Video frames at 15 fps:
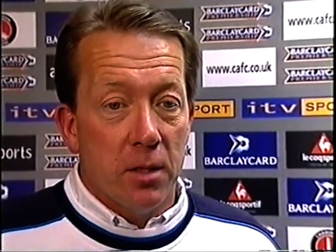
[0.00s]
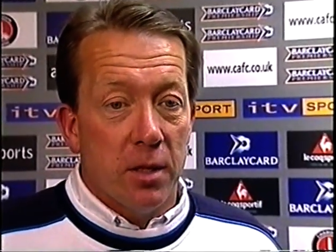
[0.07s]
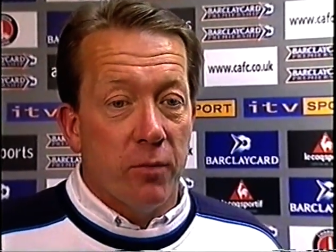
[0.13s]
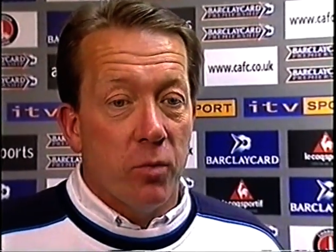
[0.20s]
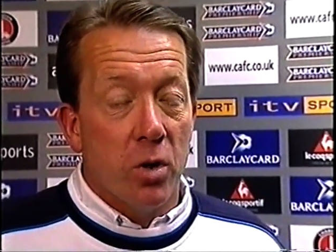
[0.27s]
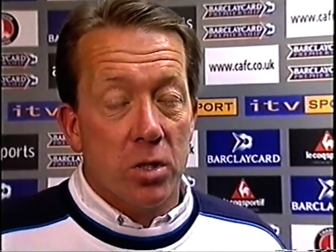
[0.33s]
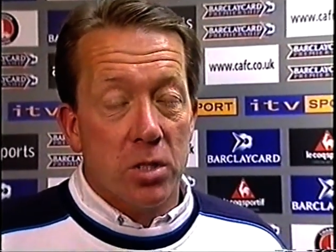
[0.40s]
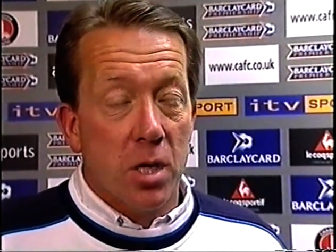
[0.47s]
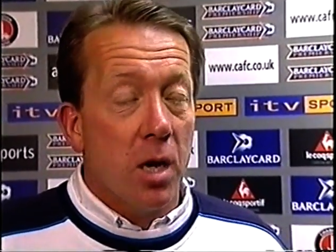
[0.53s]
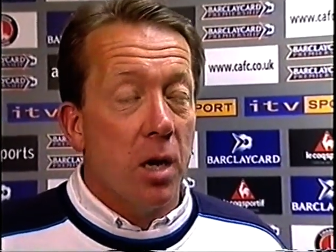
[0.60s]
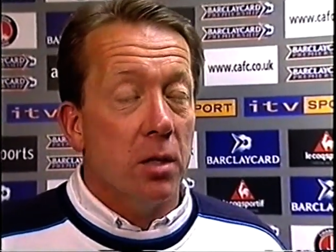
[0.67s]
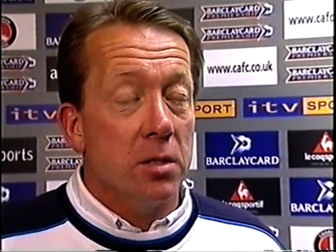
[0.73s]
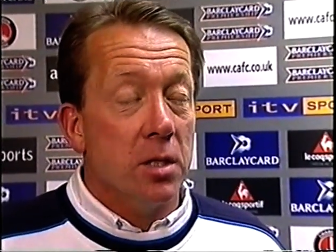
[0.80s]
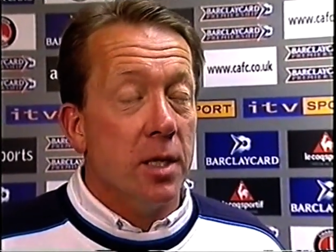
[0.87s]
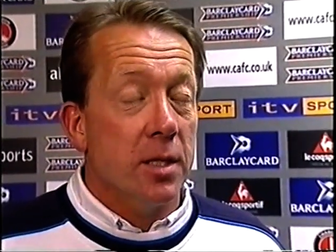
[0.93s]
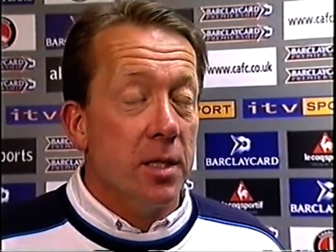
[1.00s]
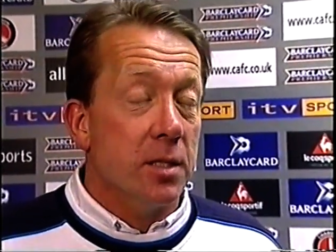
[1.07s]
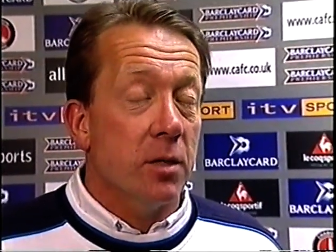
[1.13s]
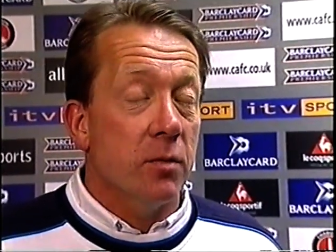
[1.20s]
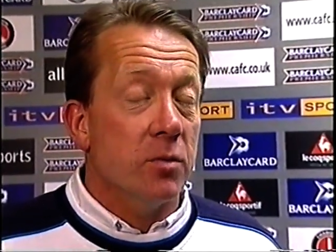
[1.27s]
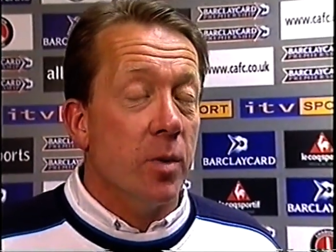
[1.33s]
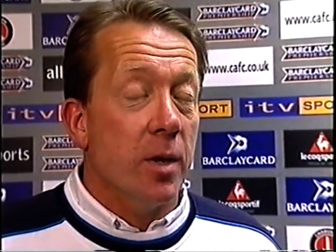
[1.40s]
they've worked so hard to get
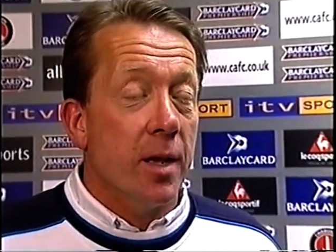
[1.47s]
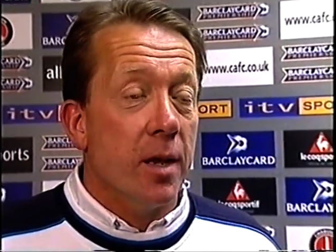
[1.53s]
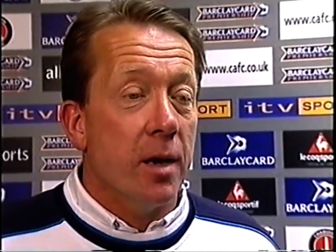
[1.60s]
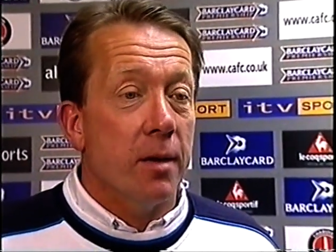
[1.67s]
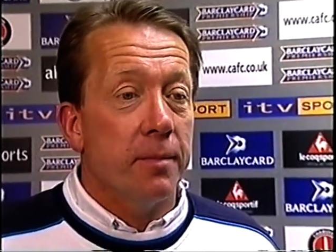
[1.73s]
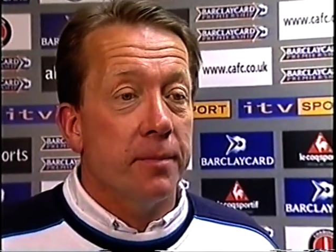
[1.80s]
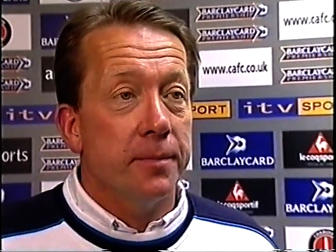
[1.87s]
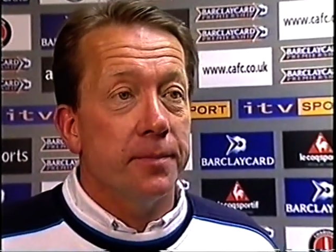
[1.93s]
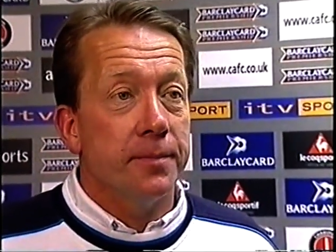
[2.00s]
themselves where they are.